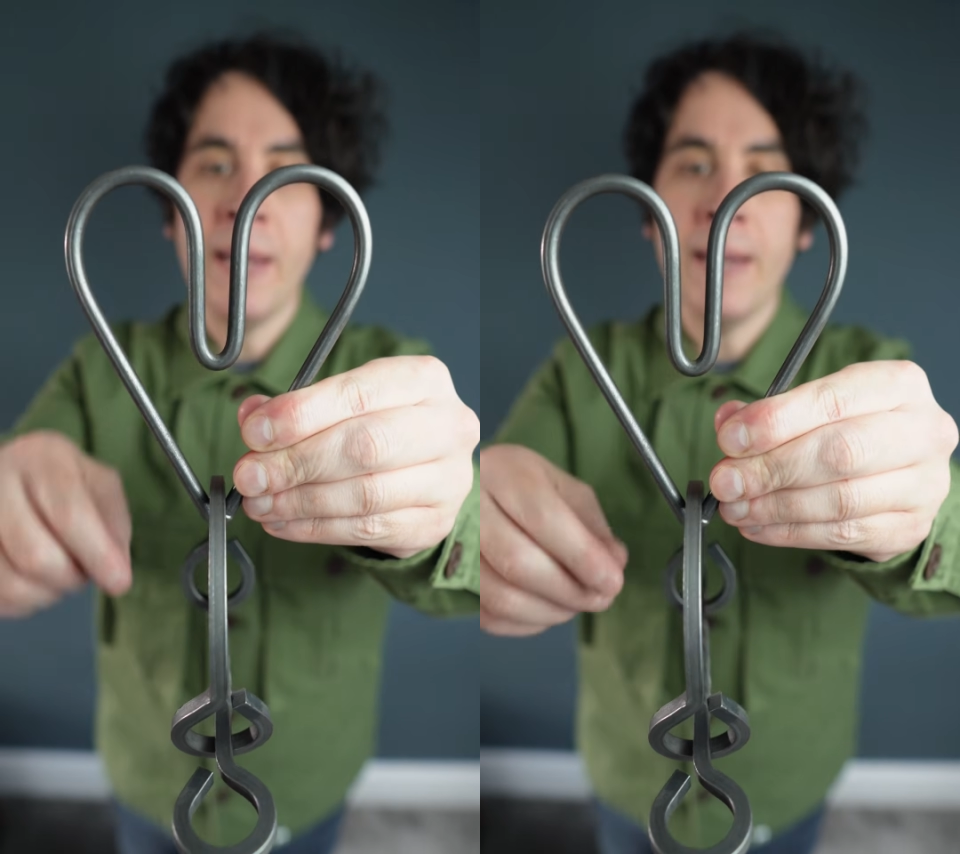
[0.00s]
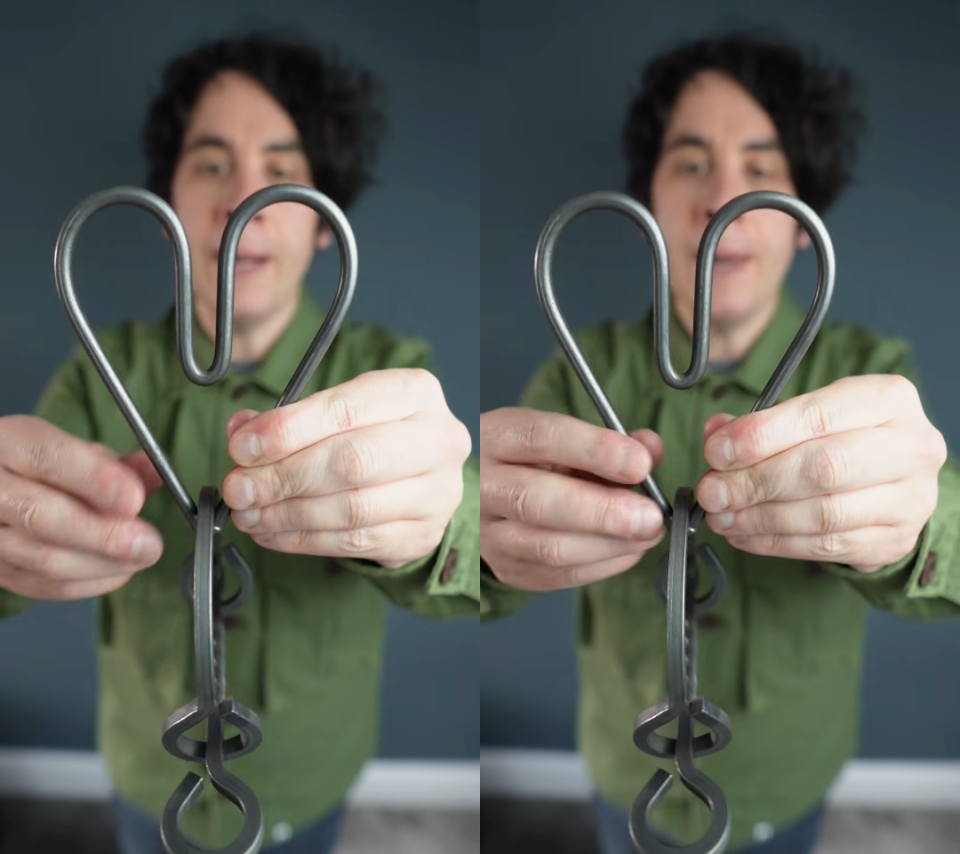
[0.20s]

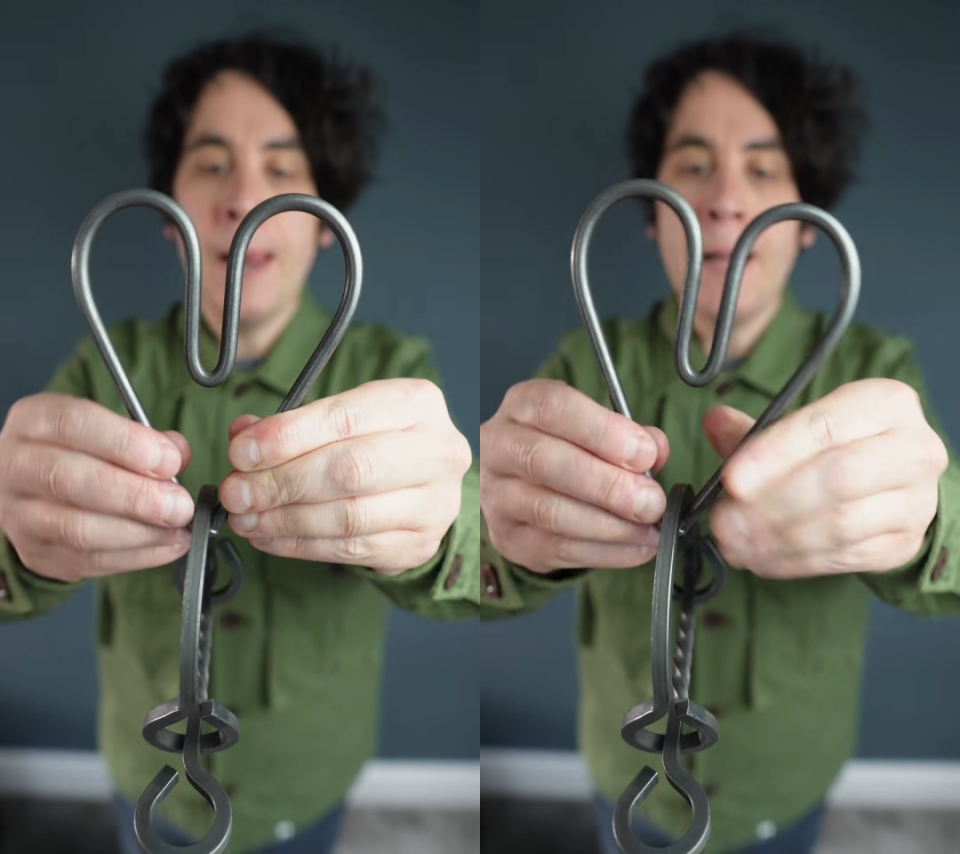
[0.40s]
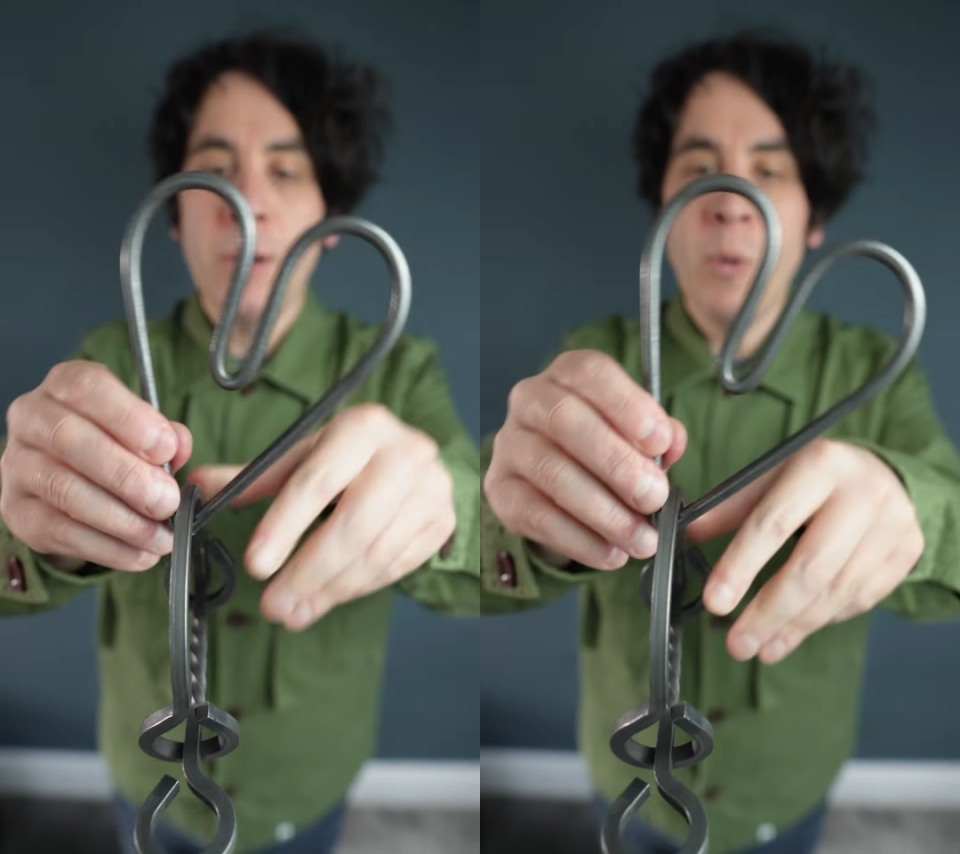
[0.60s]
here.
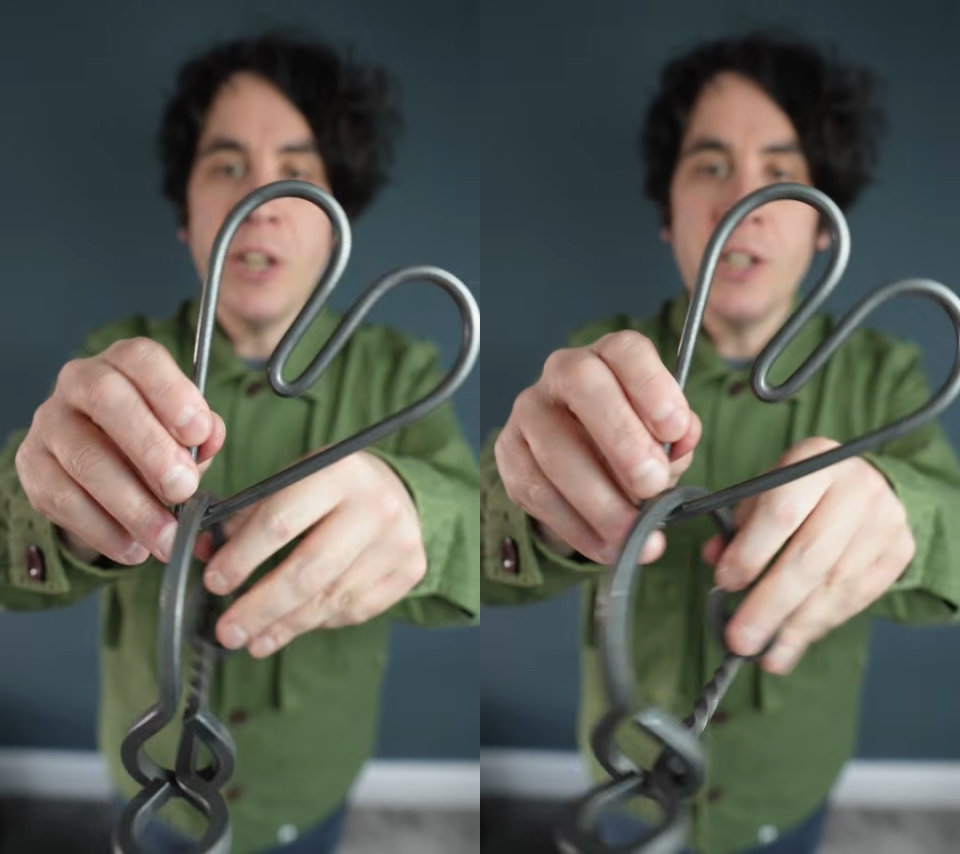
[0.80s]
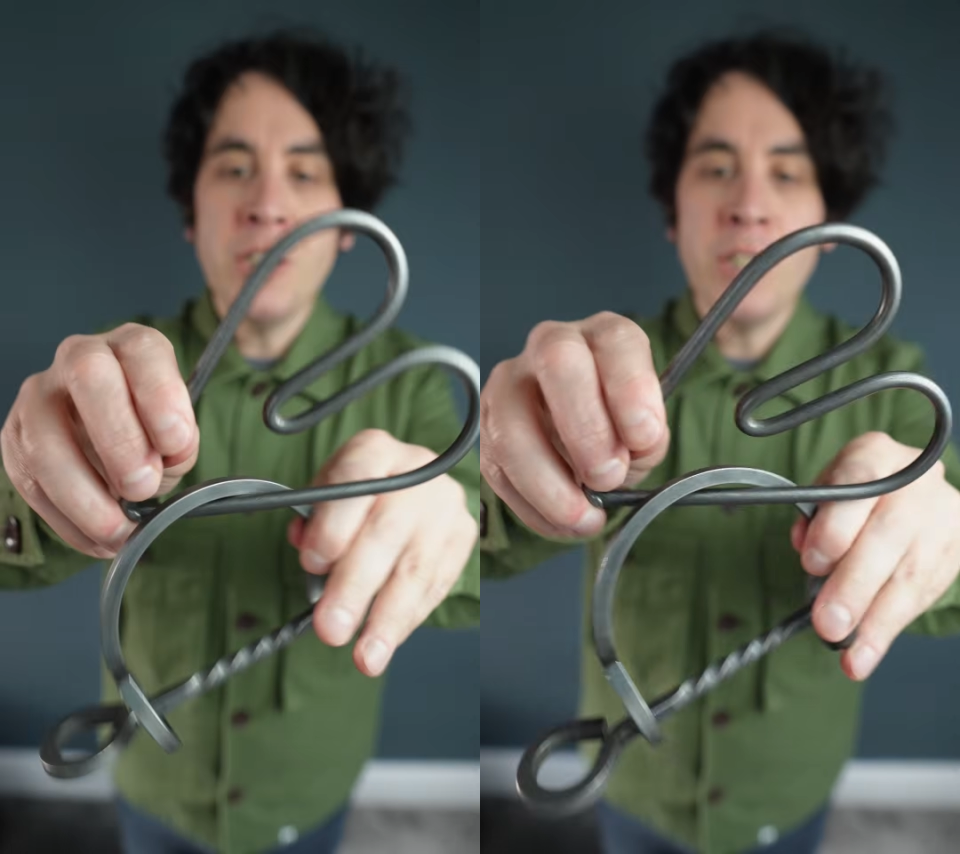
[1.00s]
What
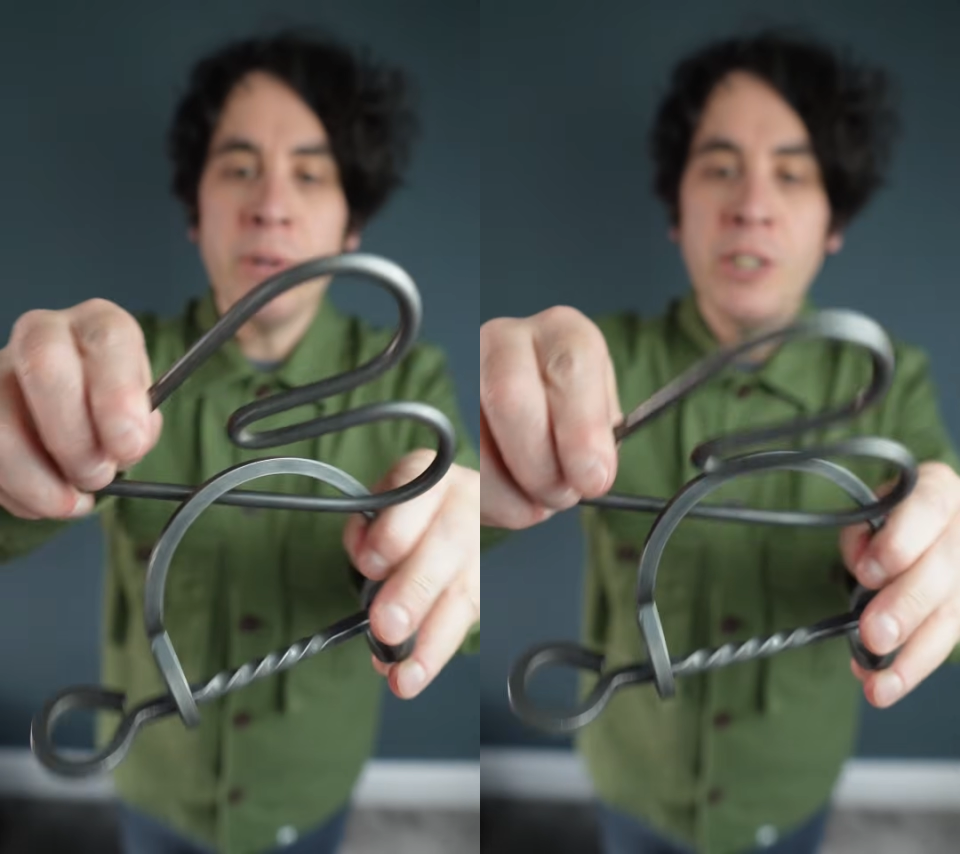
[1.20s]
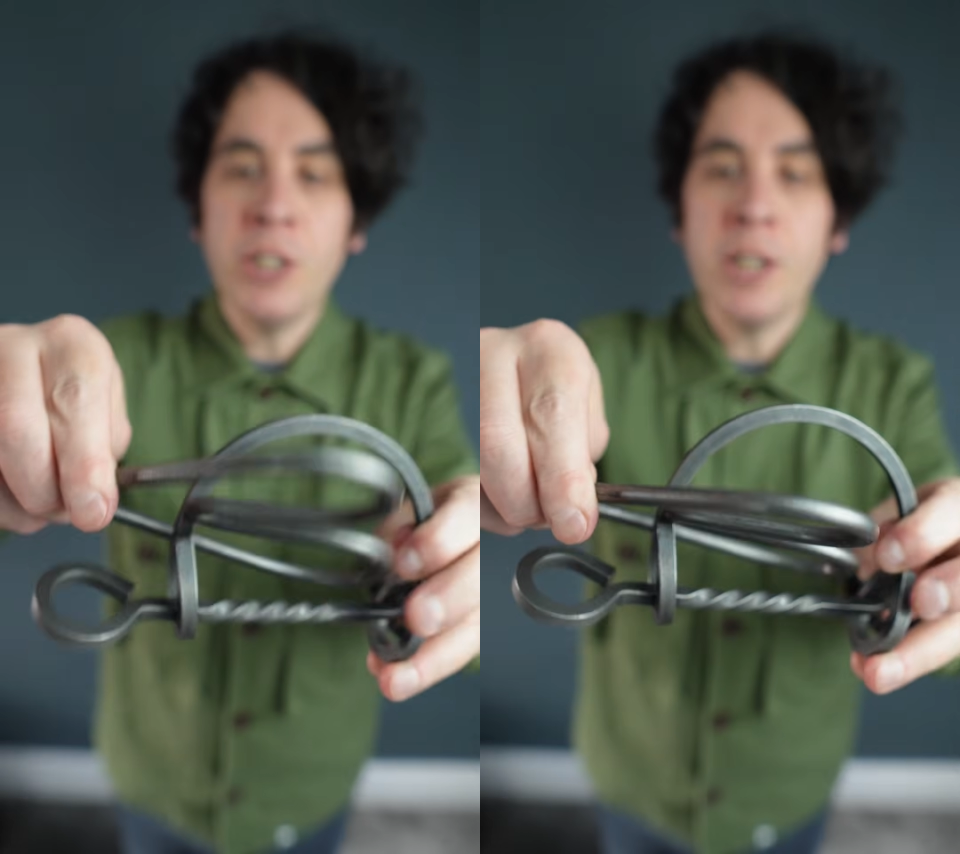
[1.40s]
you're going to
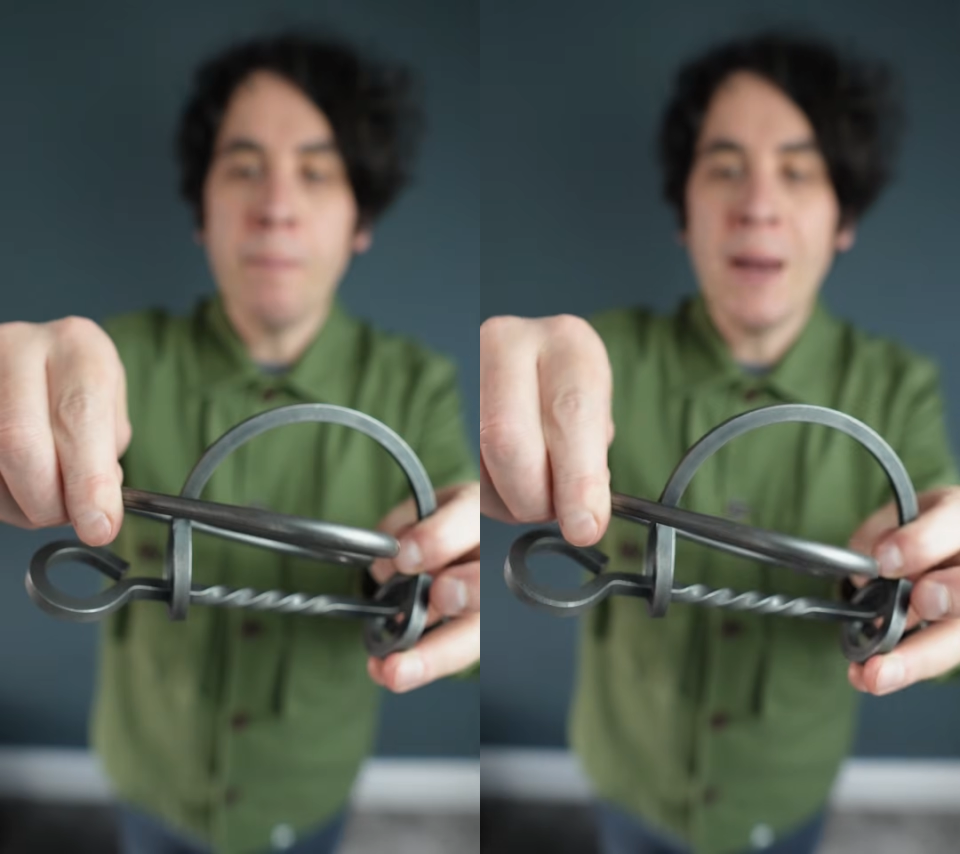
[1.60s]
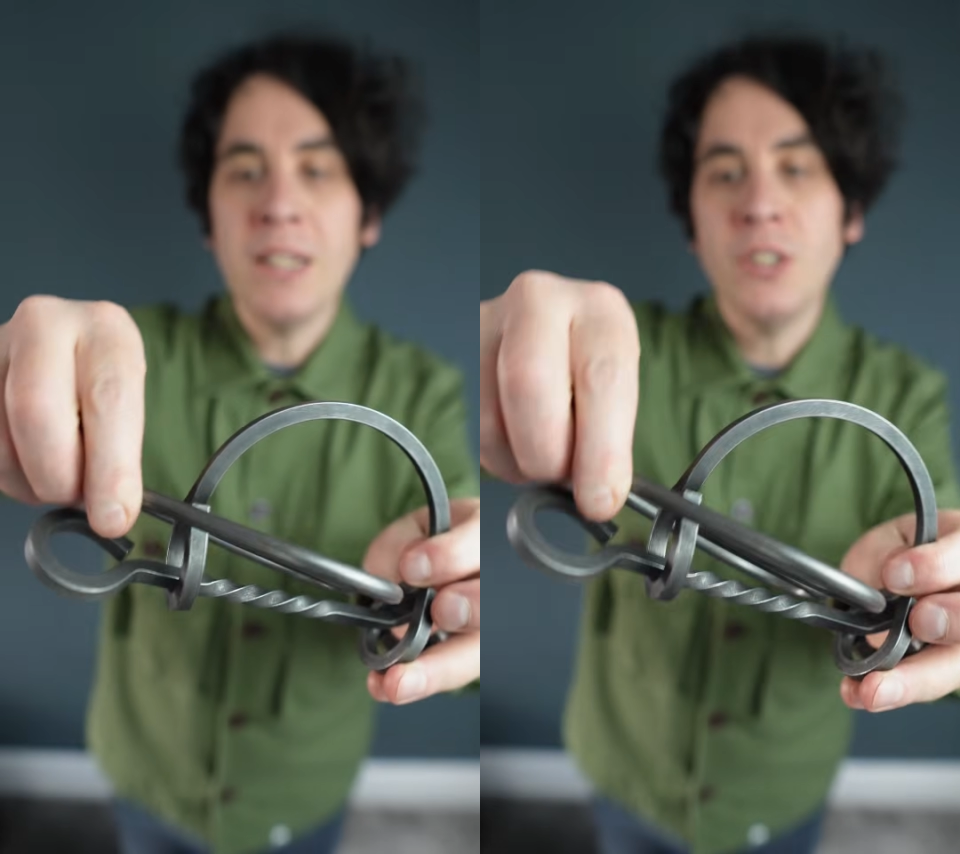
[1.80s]
do is you're going
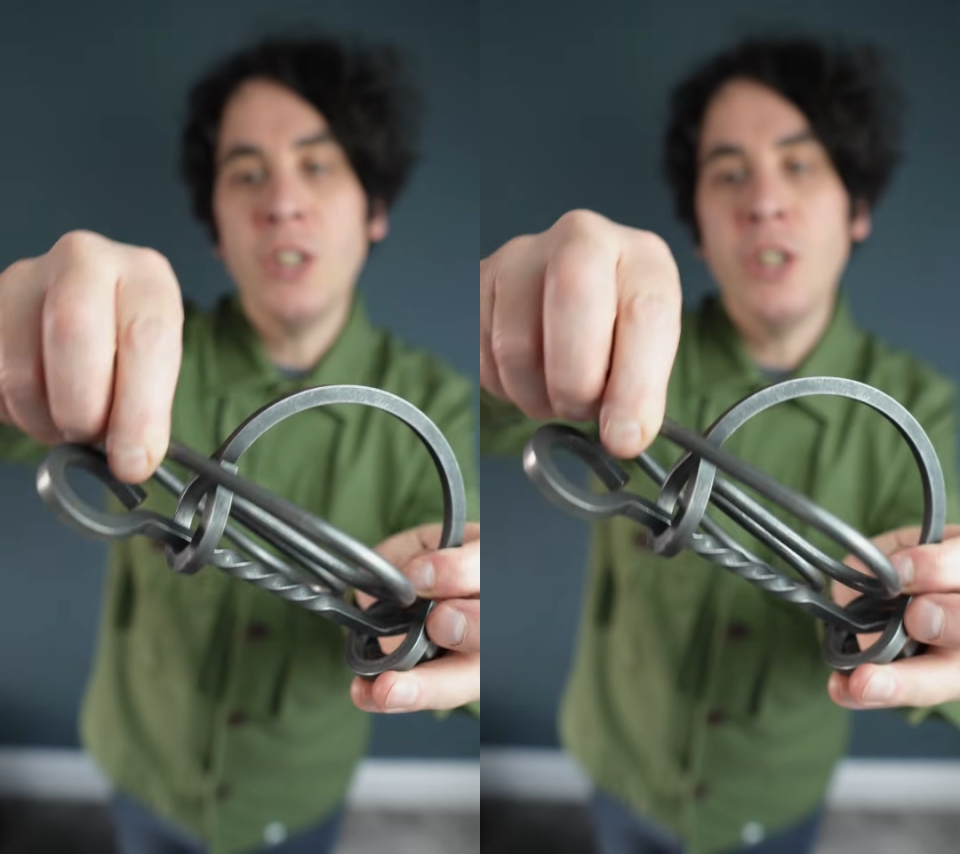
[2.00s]
to pass the